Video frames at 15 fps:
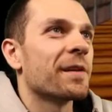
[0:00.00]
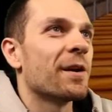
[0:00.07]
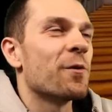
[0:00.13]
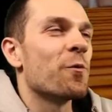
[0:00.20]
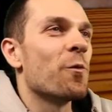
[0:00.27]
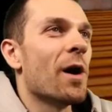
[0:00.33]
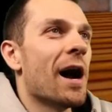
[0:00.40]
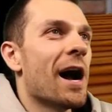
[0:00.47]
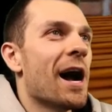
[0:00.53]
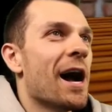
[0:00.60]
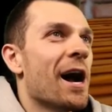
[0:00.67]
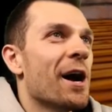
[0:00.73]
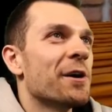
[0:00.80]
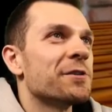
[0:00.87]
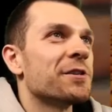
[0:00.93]

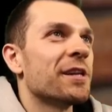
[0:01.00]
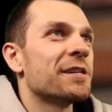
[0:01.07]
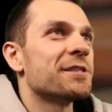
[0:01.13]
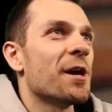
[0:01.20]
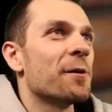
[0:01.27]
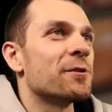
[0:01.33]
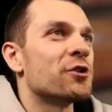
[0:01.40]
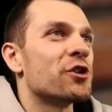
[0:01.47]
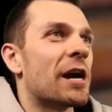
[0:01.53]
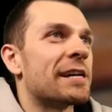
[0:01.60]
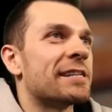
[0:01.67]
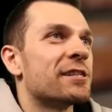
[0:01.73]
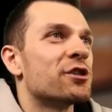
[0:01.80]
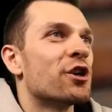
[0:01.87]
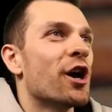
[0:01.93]
Wow, so that's the
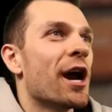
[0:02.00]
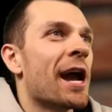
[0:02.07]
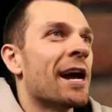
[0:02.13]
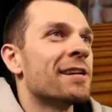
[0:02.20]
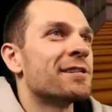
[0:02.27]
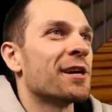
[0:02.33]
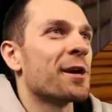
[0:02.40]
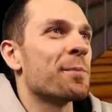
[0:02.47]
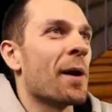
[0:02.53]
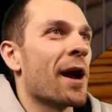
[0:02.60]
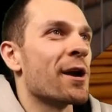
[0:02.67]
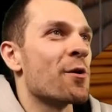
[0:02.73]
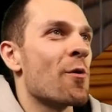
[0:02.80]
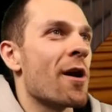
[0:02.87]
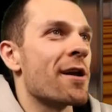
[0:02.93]
gigantic
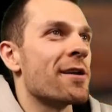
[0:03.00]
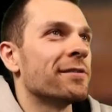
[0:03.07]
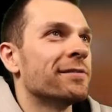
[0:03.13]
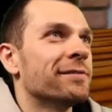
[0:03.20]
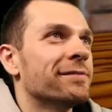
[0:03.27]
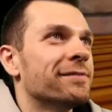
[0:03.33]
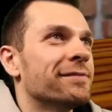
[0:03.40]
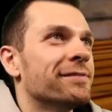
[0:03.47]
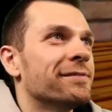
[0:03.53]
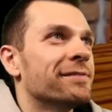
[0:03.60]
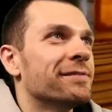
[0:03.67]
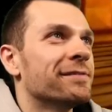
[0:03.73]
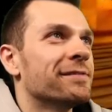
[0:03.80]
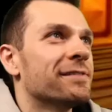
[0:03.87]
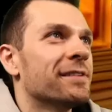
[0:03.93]
penguin.
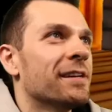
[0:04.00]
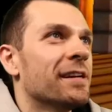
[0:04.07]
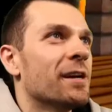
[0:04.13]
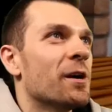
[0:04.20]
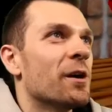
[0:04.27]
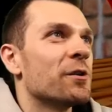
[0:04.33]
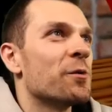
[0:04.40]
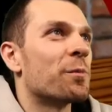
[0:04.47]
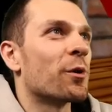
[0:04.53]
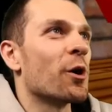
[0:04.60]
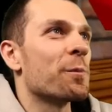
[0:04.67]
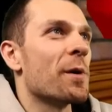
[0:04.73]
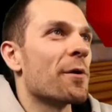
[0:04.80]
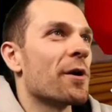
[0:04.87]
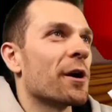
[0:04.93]
You broke
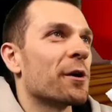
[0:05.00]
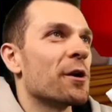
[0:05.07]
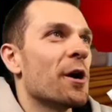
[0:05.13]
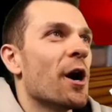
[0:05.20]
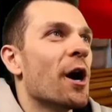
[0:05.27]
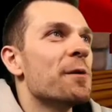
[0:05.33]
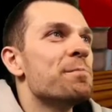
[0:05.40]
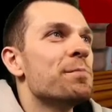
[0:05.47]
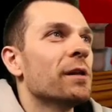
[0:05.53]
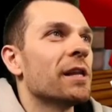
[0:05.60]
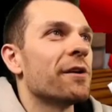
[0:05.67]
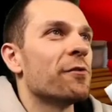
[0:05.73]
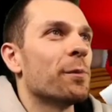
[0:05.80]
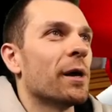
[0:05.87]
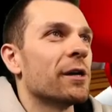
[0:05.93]
my record.
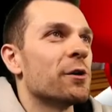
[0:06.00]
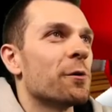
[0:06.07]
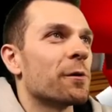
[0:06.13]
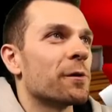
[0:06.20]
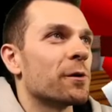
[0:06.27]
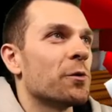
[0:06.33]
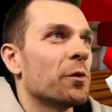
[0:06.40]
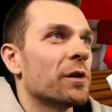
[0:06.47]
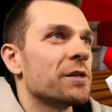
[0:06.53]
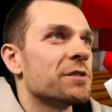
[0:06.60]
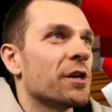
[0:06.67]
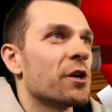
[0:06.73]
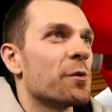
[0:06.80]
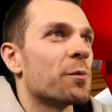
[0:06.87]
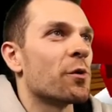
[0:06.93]
Unbelievable. I knew you were the coolest. Now
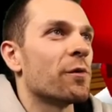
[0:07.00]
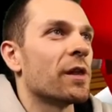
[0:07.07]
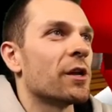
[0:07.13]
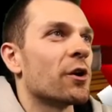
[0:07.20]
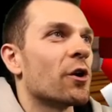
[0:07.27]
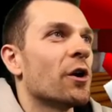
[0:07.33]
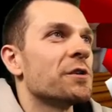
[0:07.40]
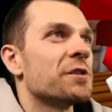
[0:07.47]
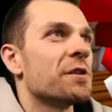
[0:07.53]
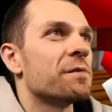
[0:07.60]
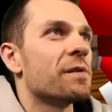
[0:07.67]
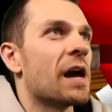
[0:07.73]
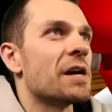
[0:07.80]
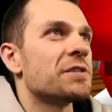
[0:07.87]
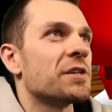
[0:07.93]
you're proving that you're also the
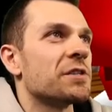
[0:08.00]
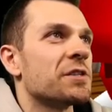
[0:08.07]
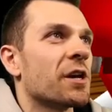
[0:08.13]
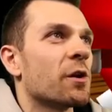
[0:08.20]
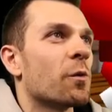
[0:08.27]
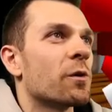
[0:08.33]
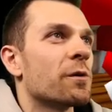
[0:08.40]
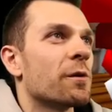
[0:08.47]
fastest. I can award you the